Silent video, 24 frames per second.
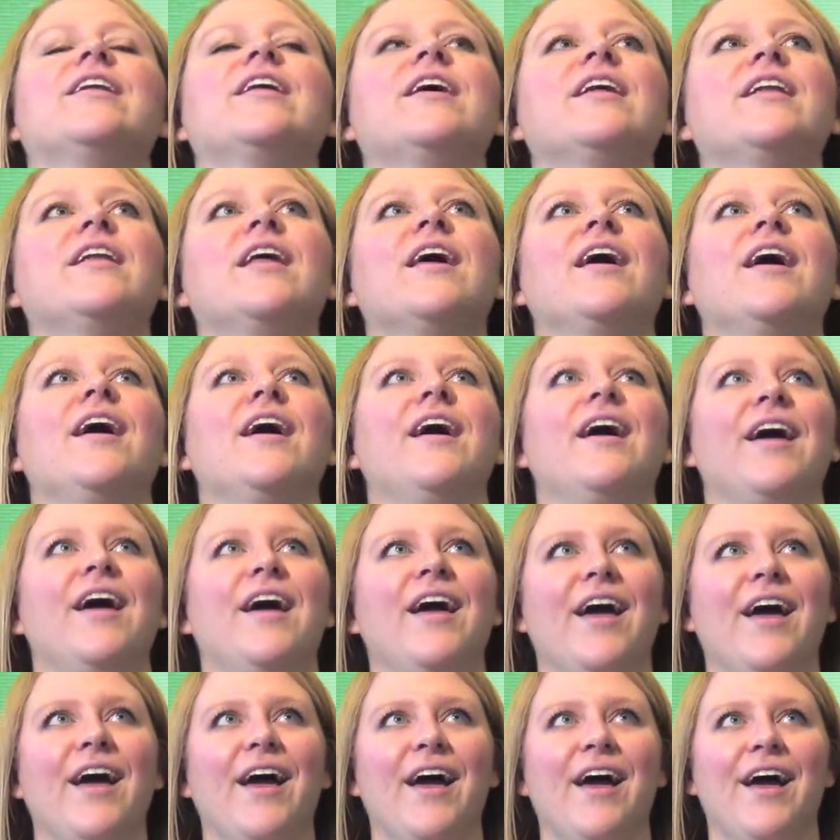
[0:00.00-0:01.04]
And
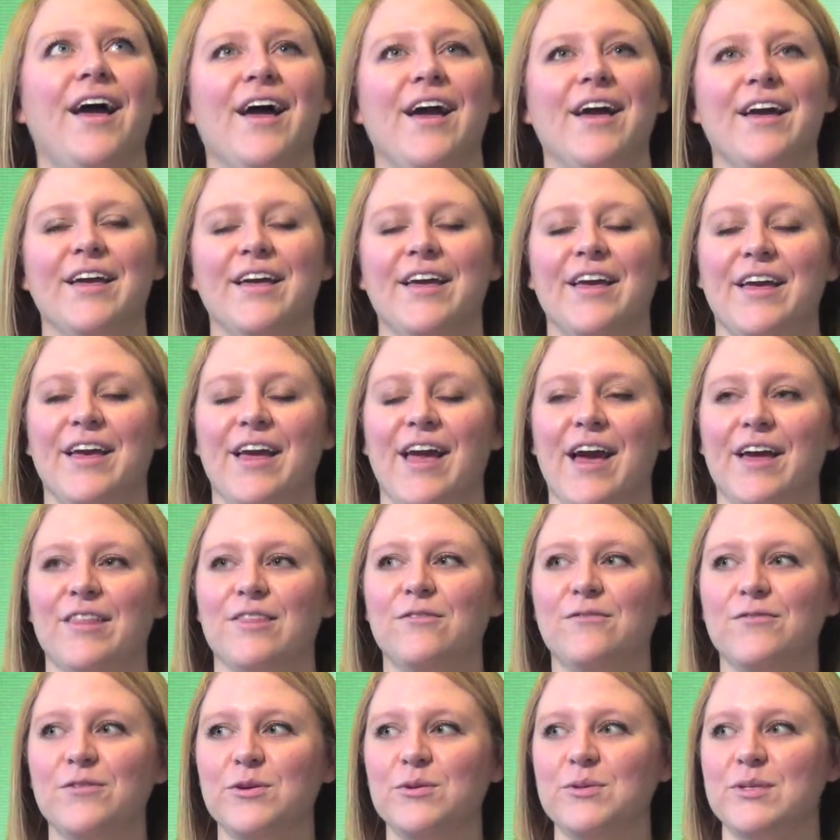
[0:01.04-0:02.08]
he
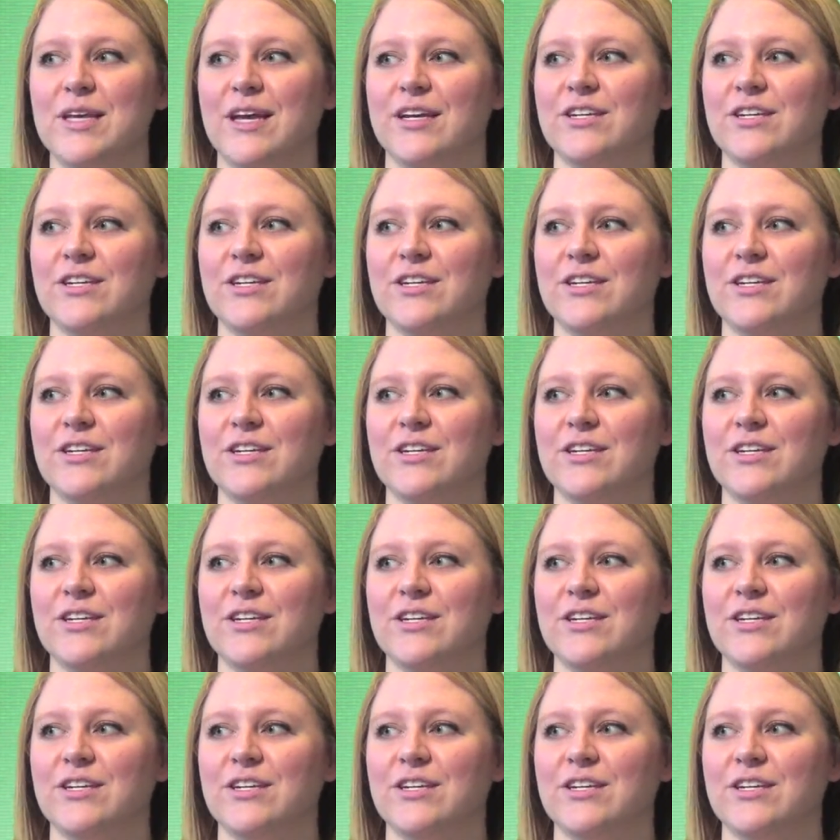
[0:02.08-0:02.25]
had the flute